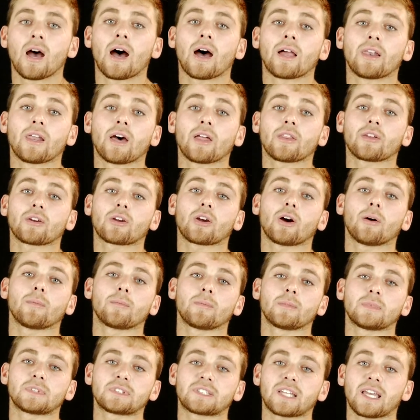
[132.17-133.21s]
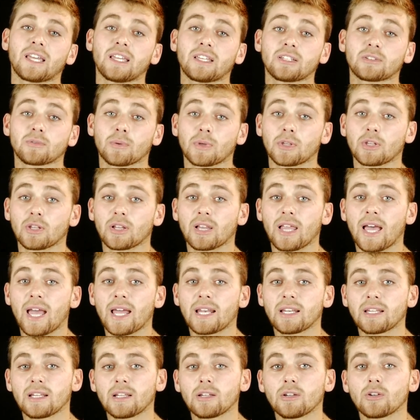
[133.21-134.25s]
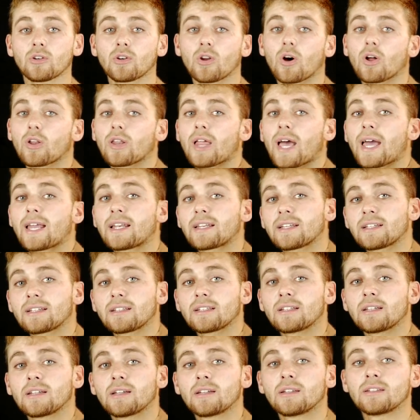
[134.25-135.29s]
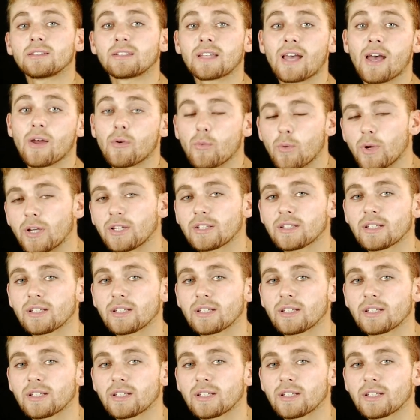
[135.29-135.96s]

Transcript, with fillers: Another common mistake is when you're landing, not landing downwind